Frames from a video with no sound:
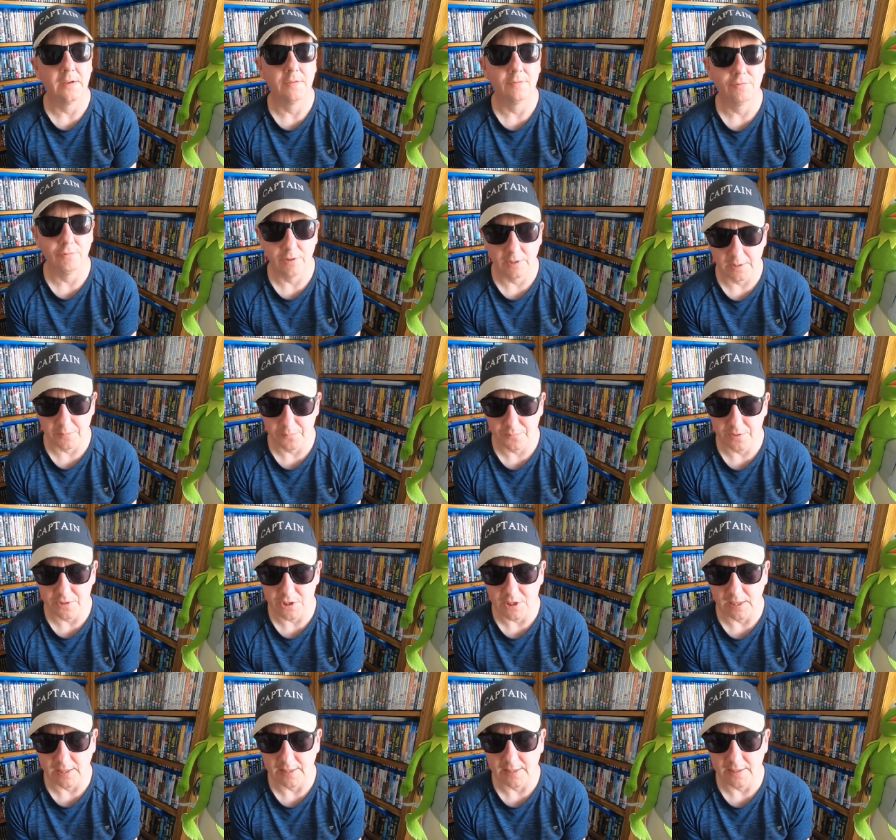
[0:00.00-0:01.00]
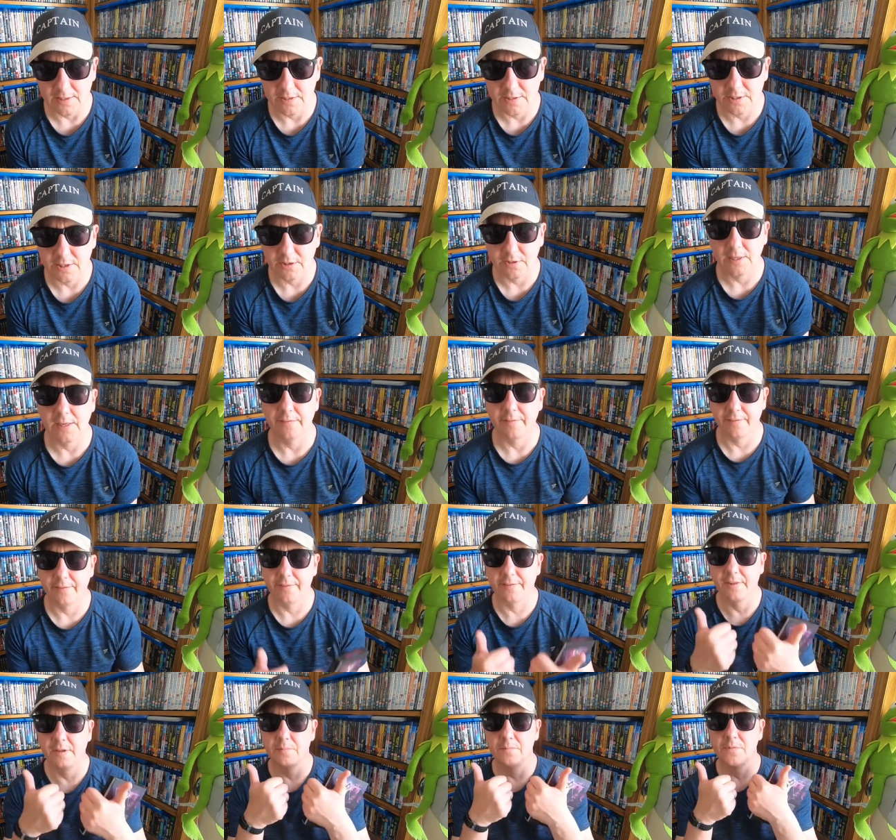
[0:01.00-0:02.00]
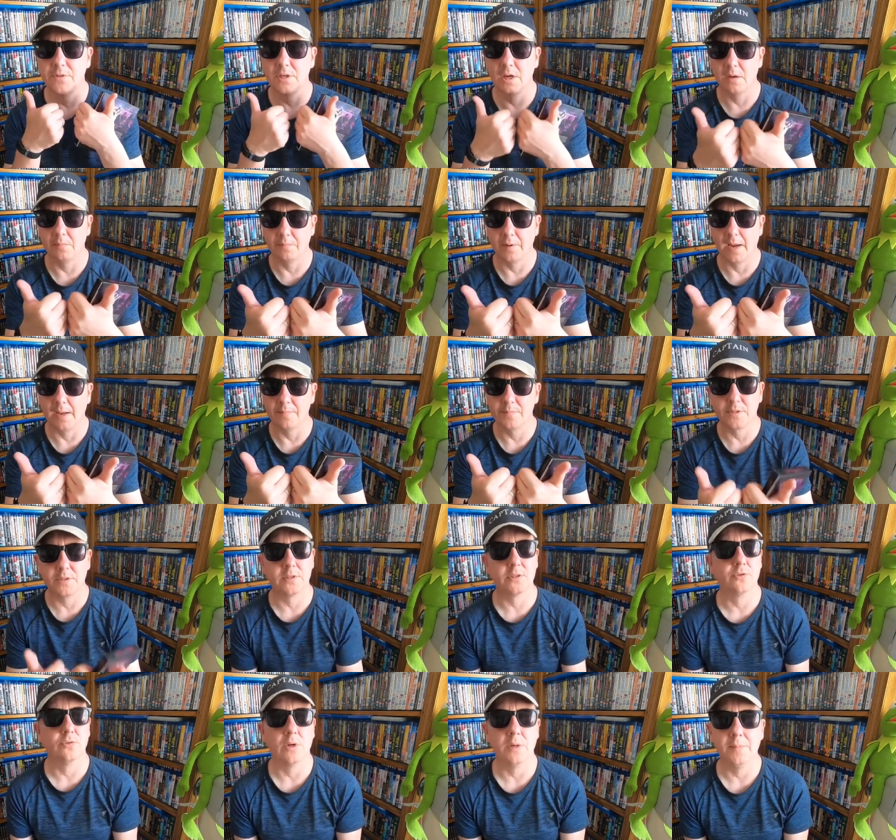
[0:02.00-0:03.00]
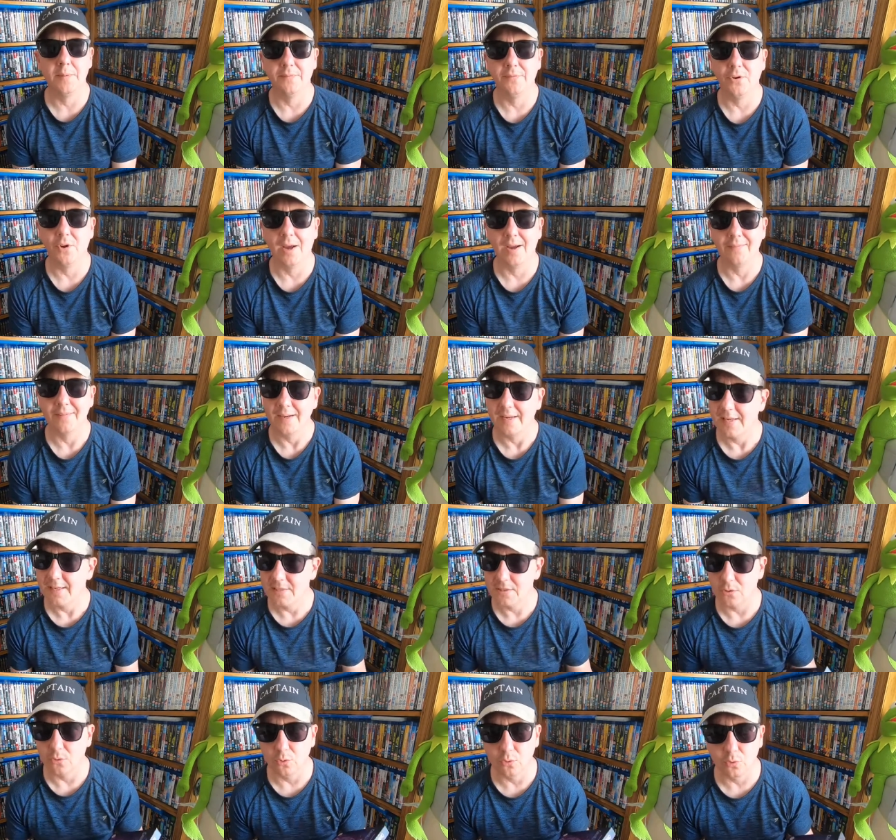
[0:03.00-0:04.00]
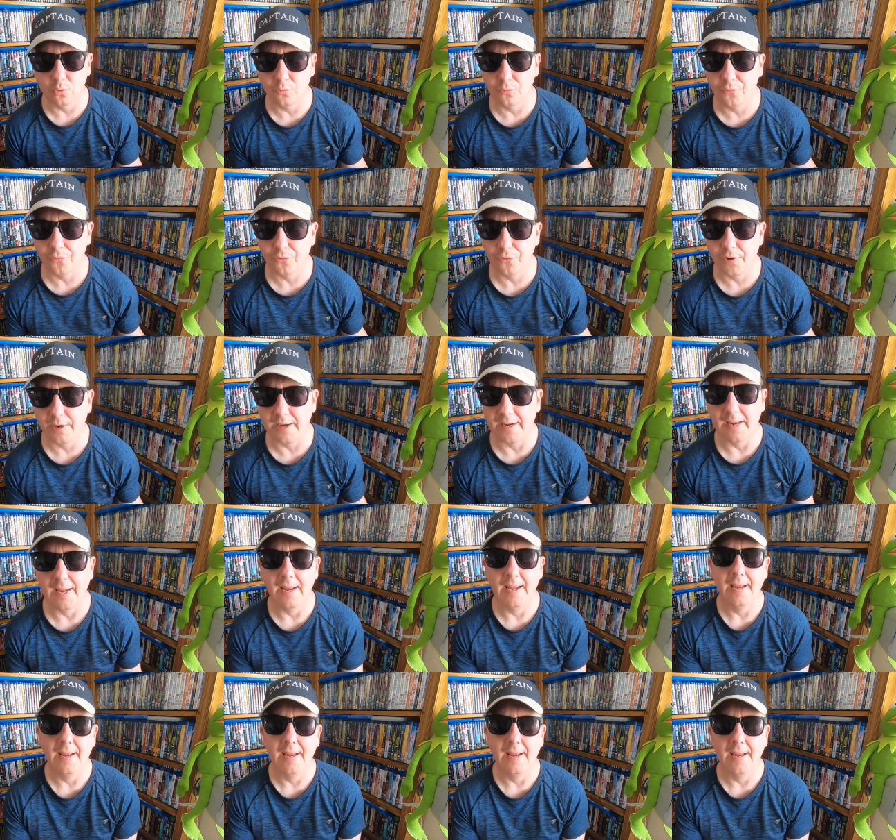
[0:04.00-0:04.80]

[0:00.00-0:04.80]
Really appreciate that too. Give it a thumbs up and subscribe if you haven't. It's all free.